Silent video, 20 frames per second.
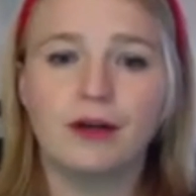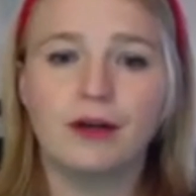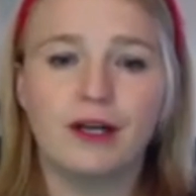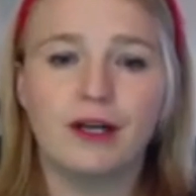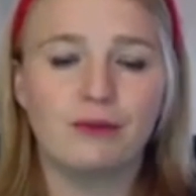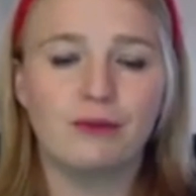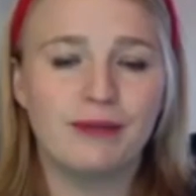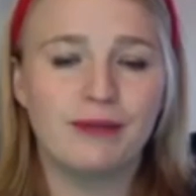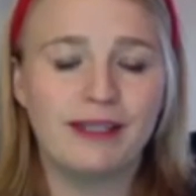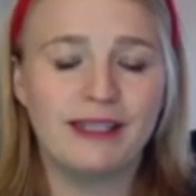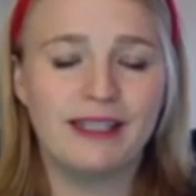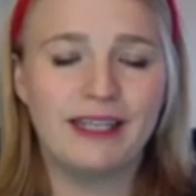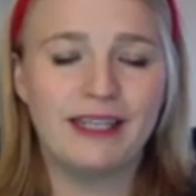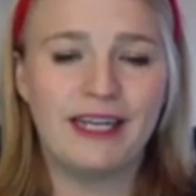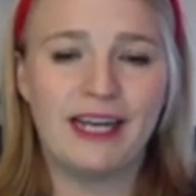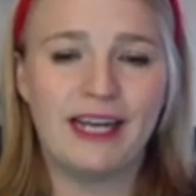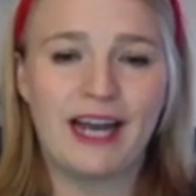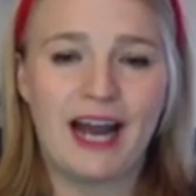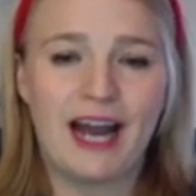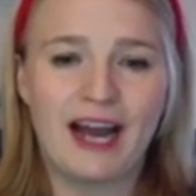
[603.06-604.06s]
going to
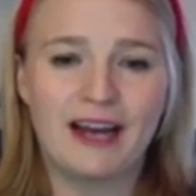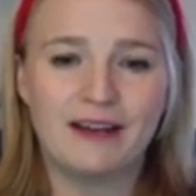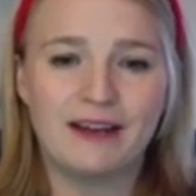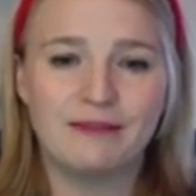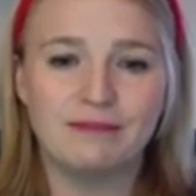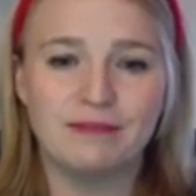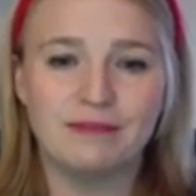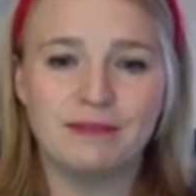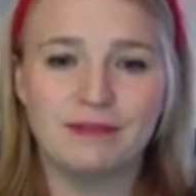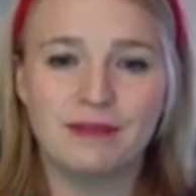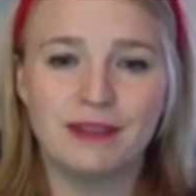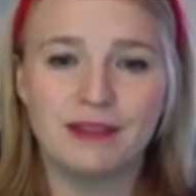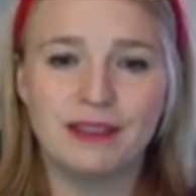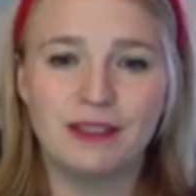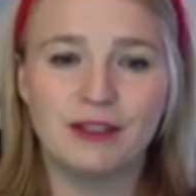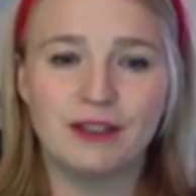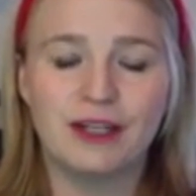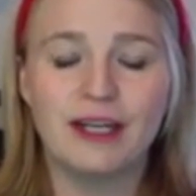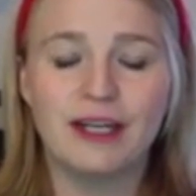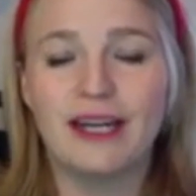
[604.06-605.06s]
really,
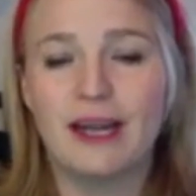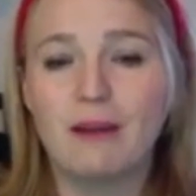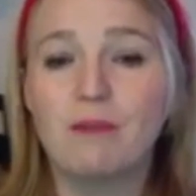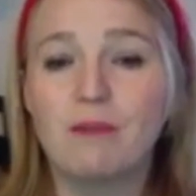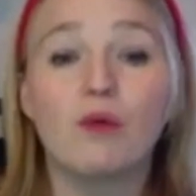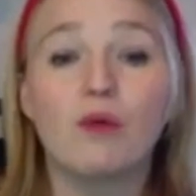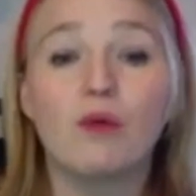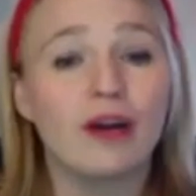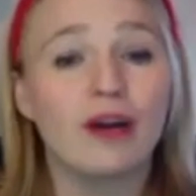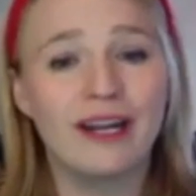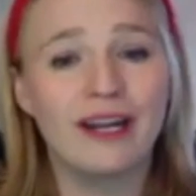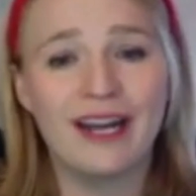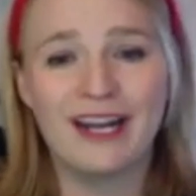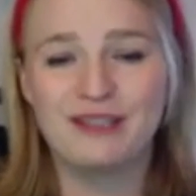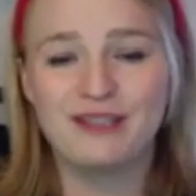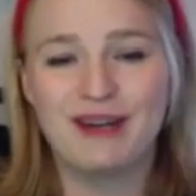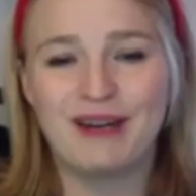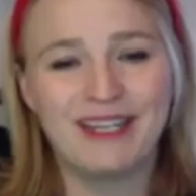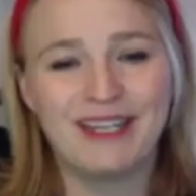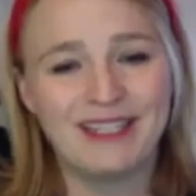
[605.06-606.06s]
you're going to get more
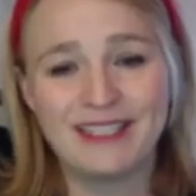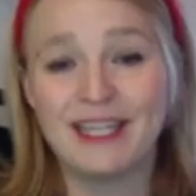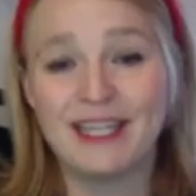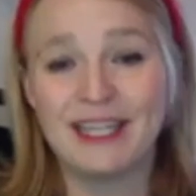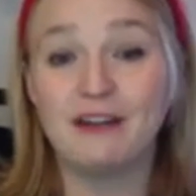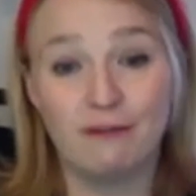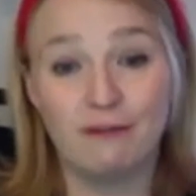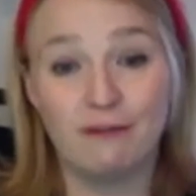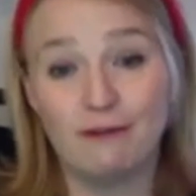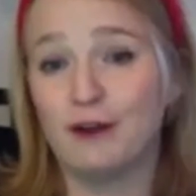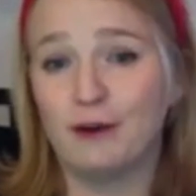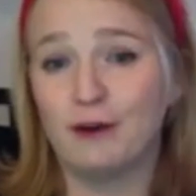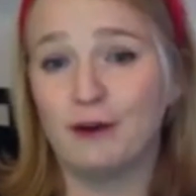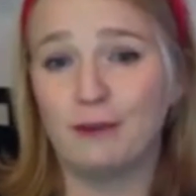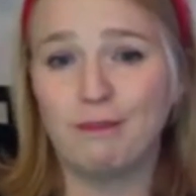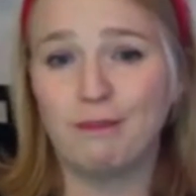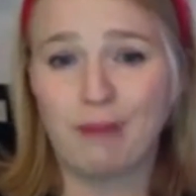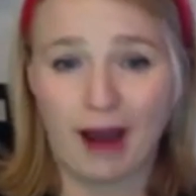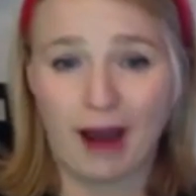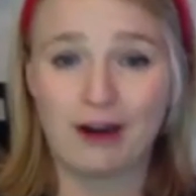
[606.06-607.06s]
engagement and it's going to
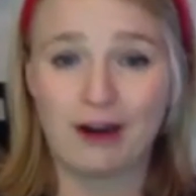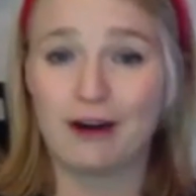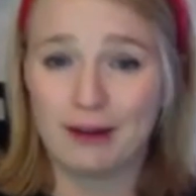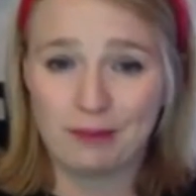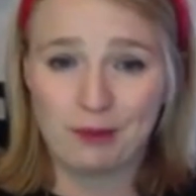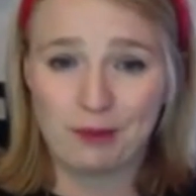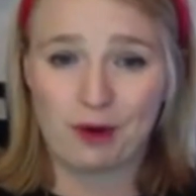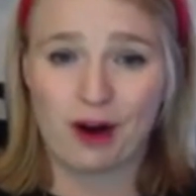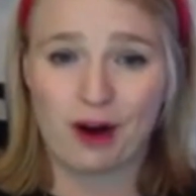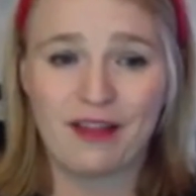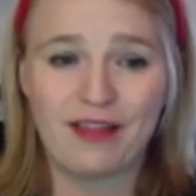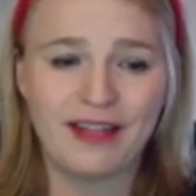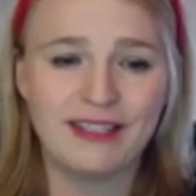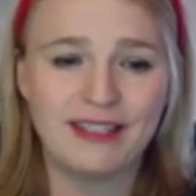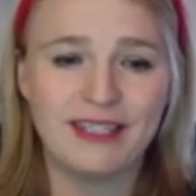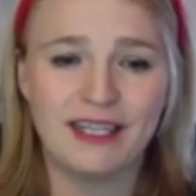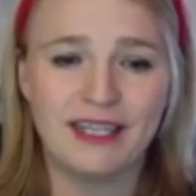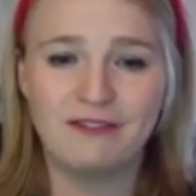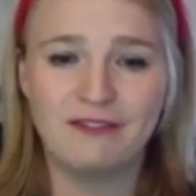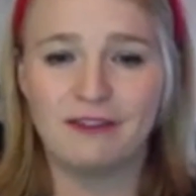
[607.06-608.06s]
feel better and more
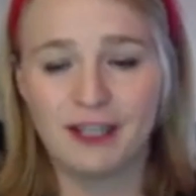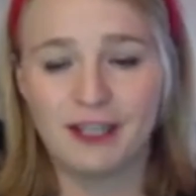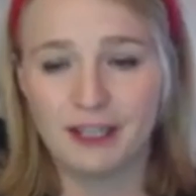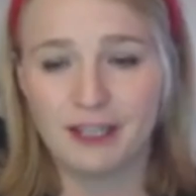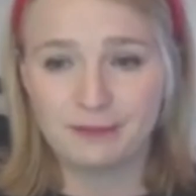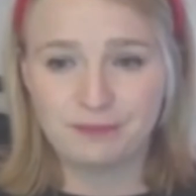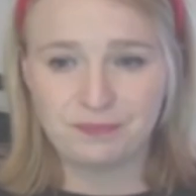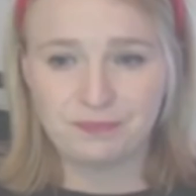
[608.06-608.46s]
authentic for you.